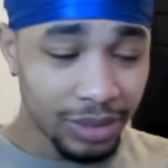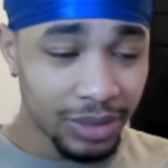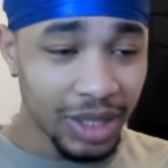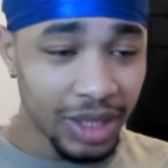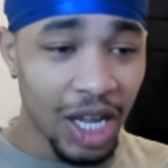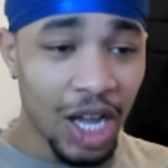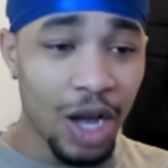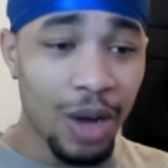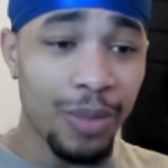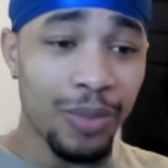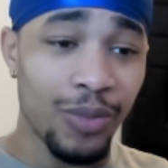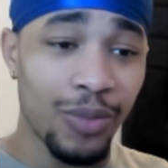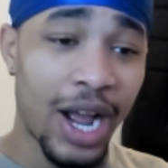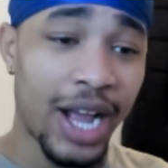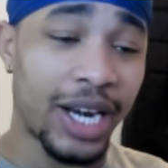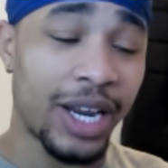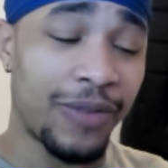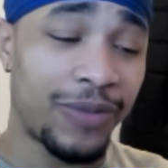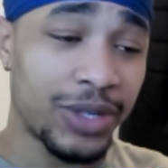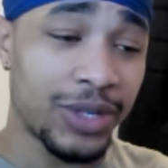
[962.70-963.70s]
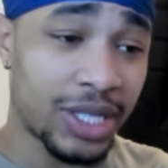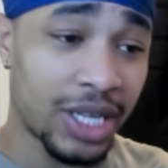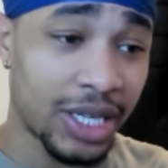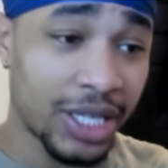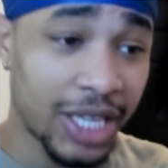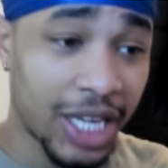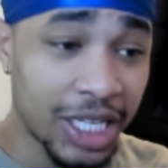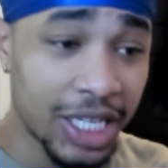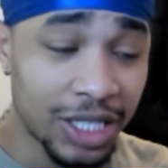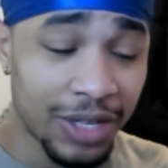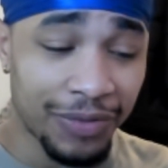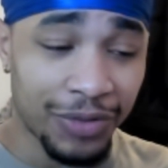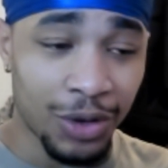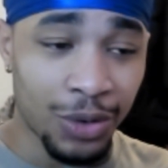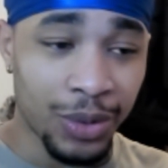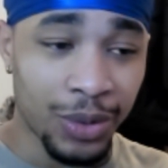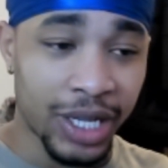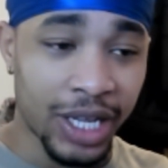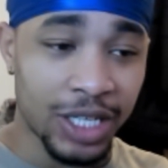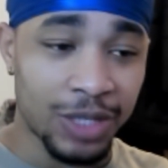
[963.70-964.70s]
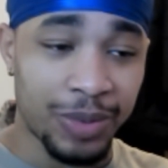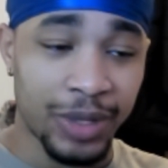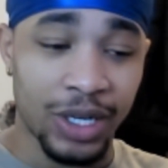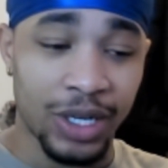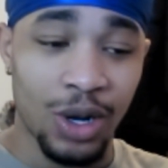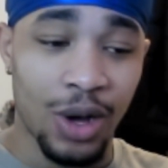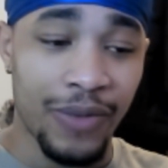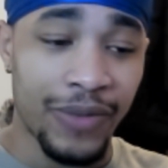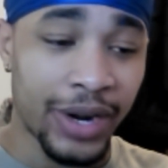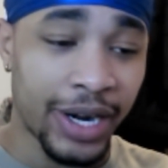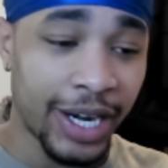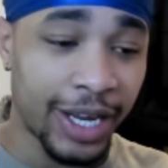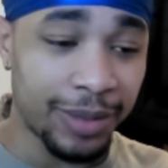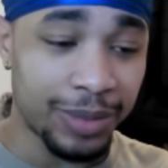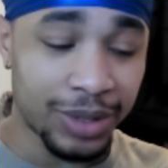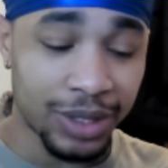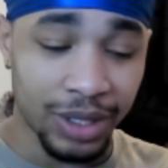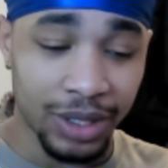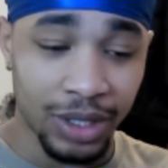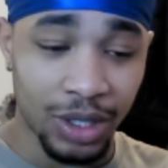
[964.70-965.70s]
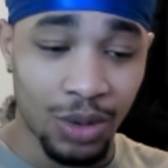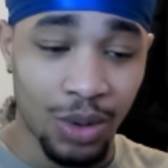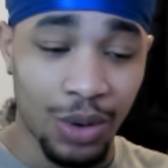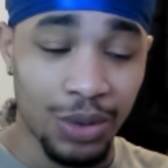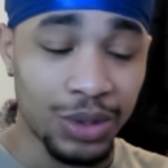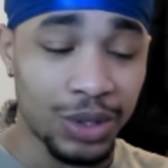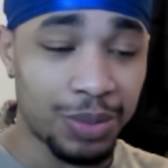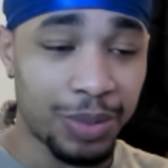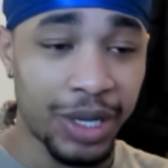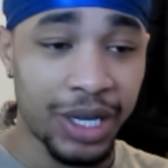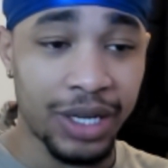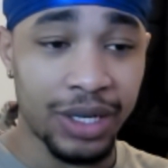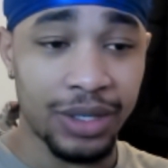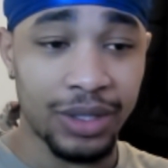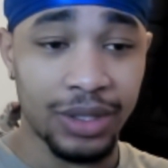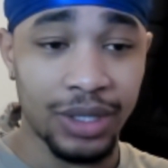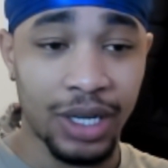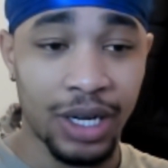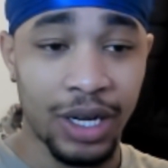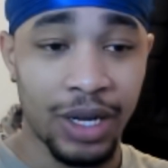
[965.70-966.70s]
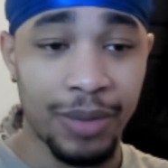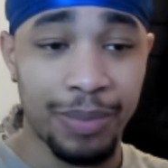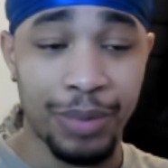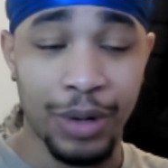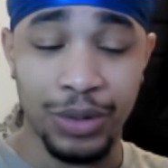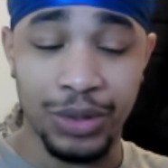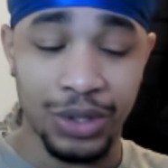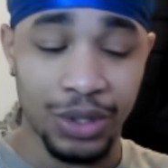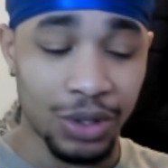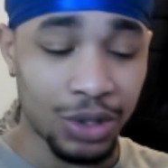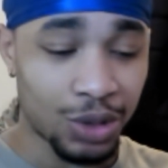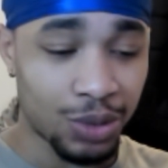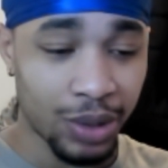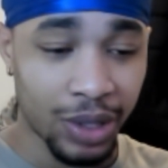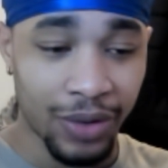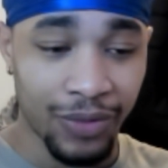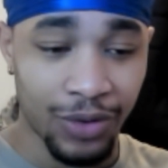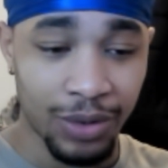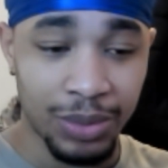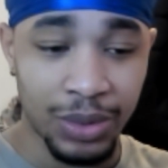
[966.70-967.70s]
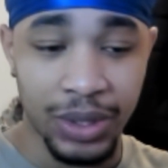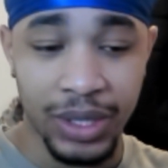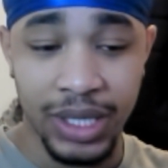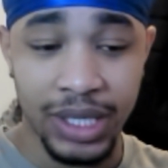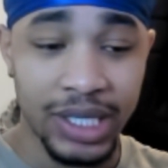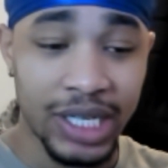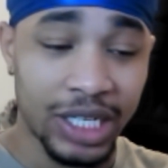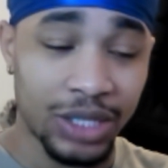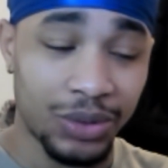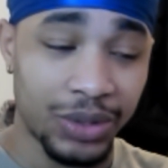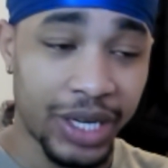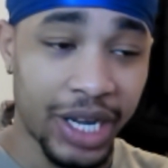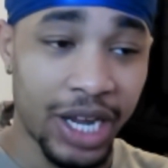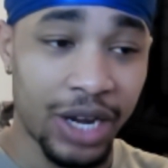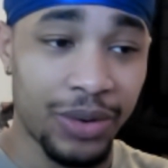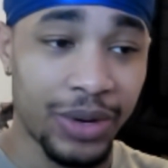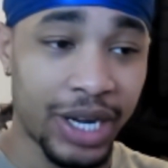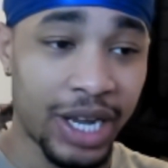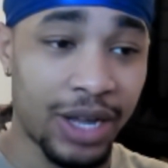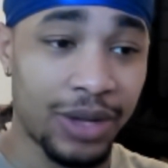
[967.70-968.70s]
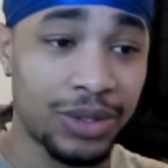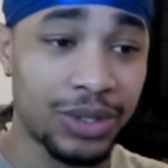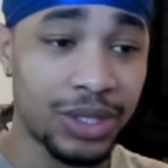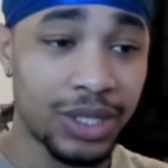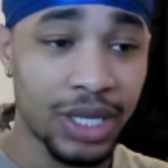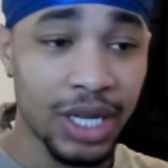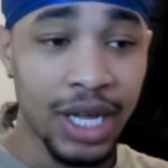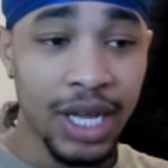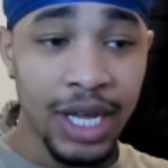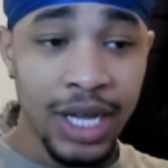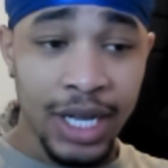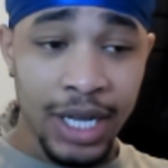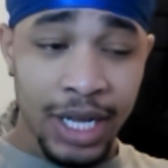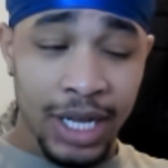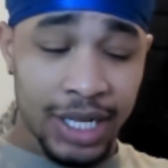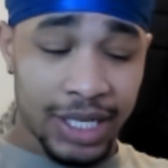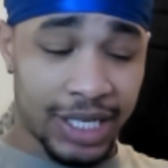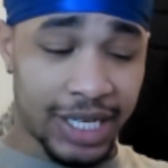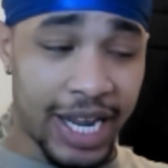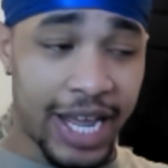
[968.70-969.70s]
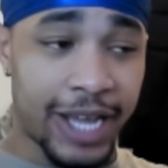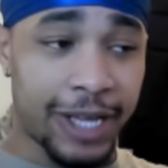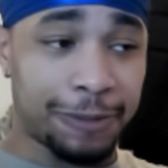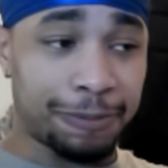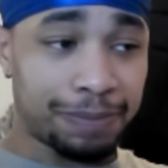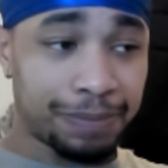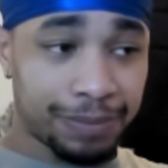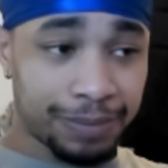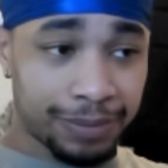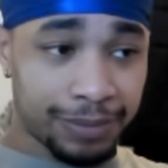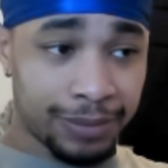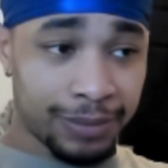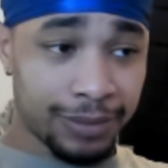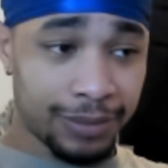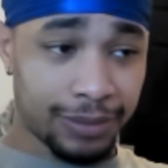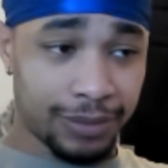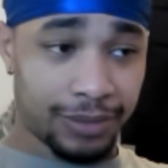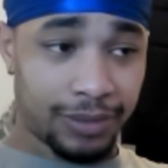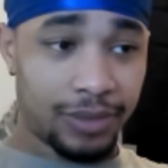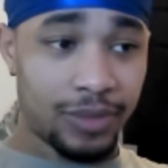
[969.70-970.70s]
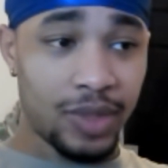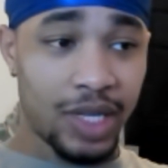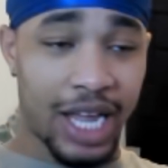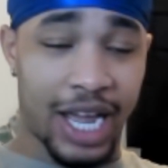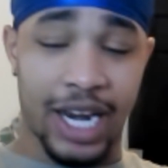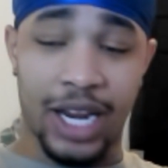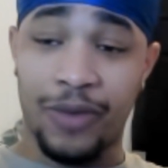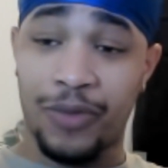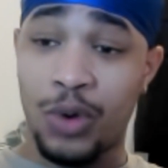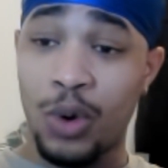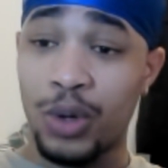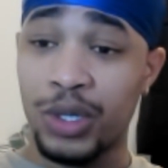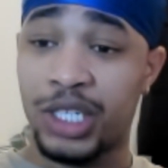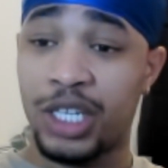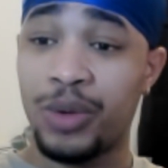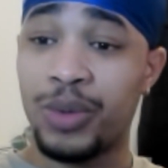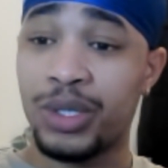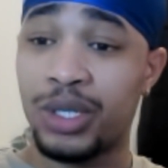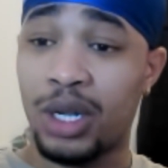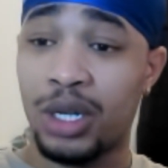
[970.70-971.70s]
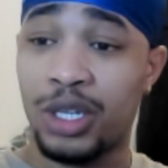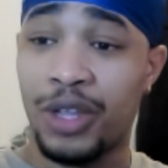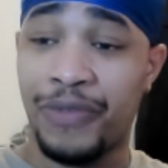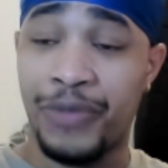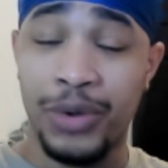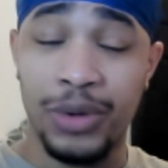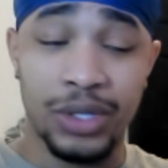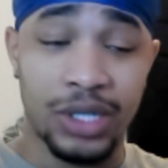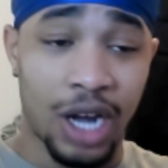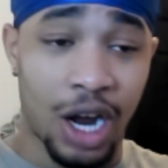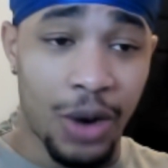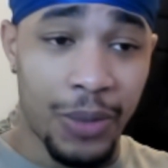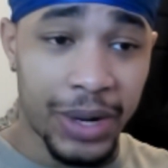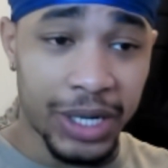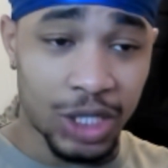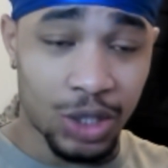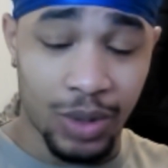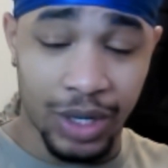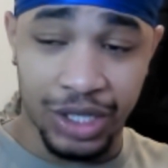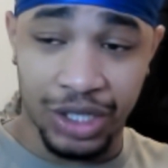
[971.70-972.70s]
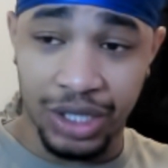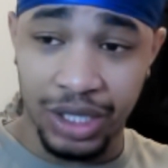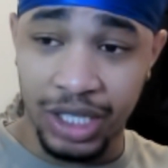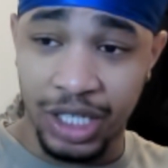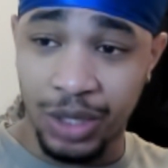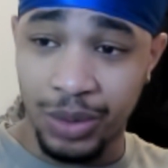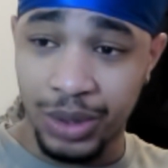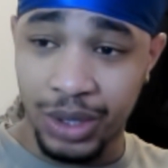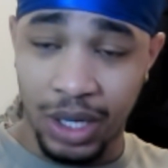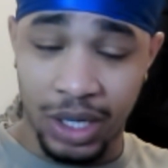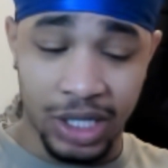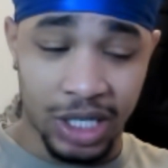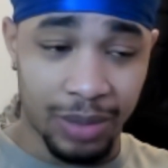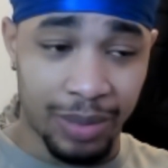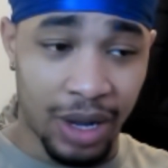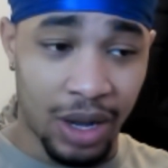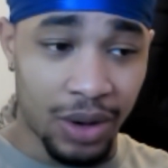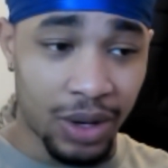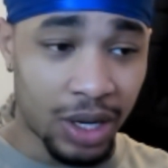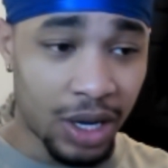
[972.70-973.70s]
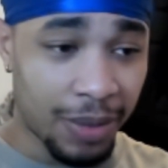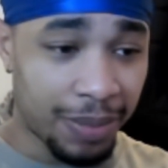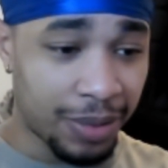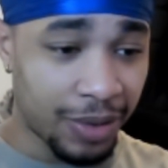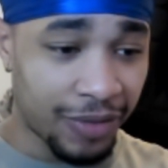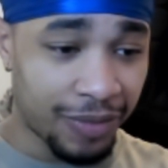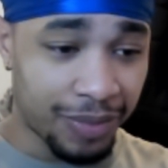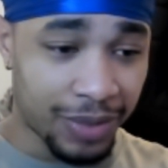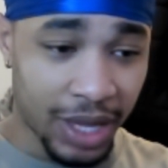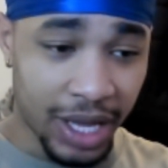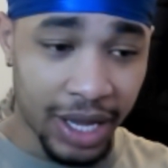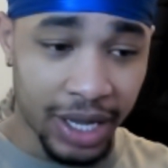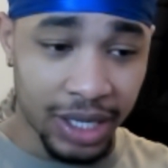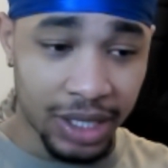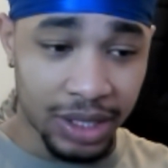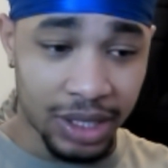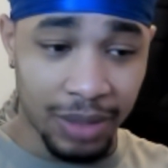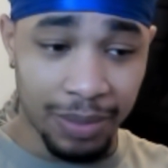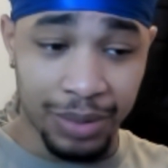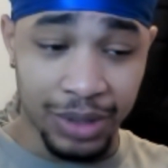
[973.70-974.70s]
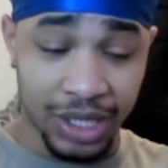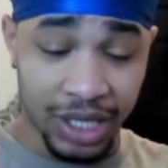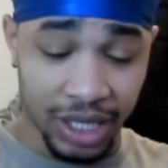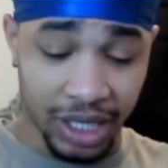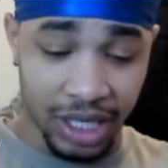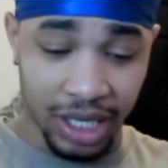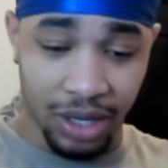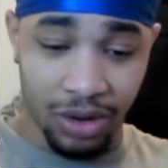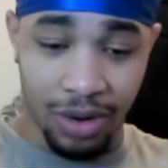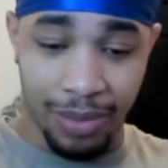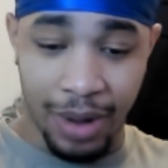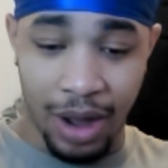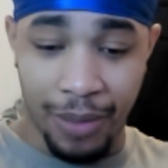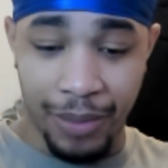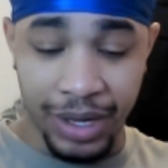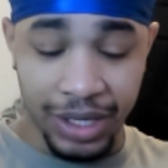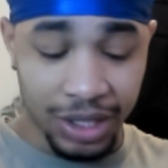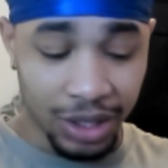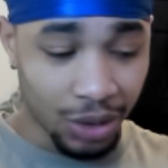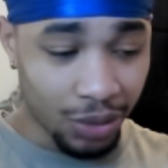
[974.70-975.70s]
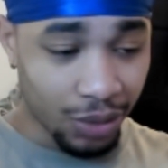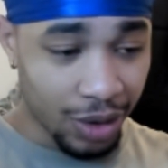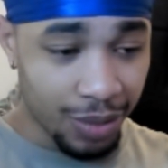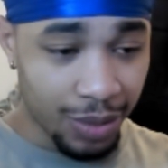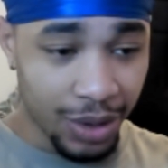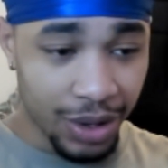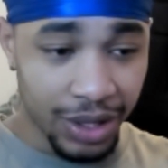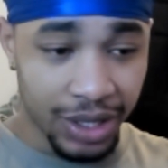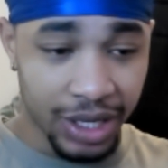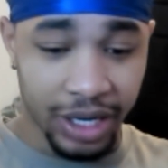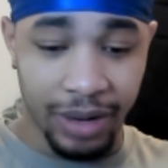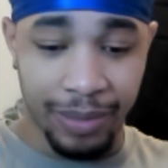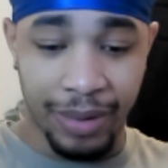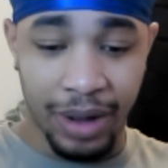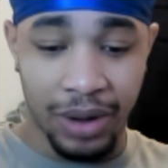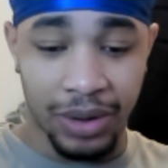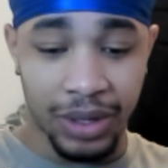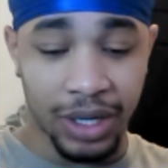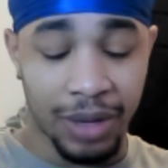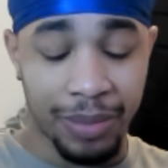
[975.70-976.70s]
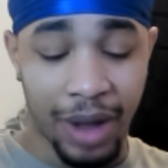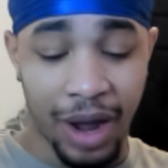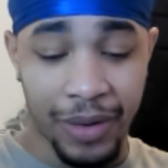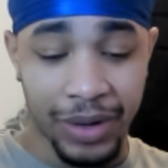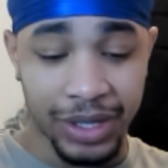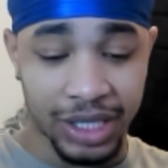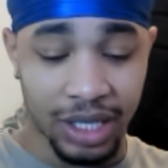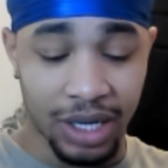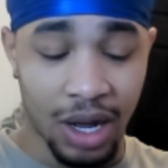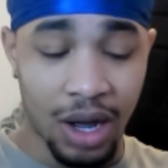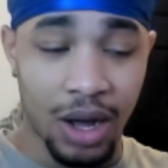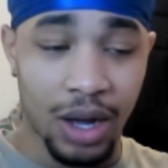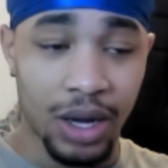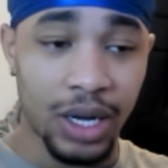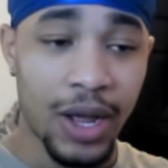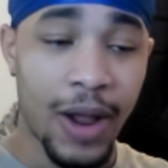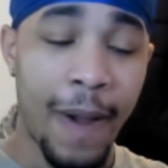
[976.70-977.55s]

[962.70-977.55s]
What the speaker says: Ratcliffe has done an interview, and there's been a lot of clips and quotes being posted on Twitter from all of these aggregator accounts today. And of course, he was asked a few direct questions. He was asked about a couple of things, in particular about Mason Greenwood and about Erik ten Hag.